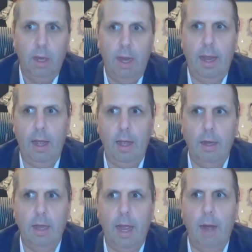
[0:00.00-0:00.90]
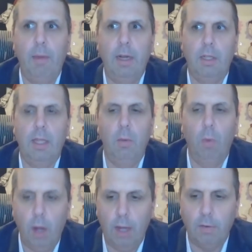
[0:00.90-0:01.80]
and how much they
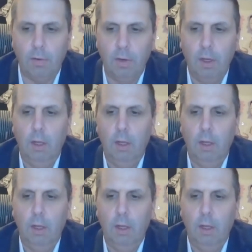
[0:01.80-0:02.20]
want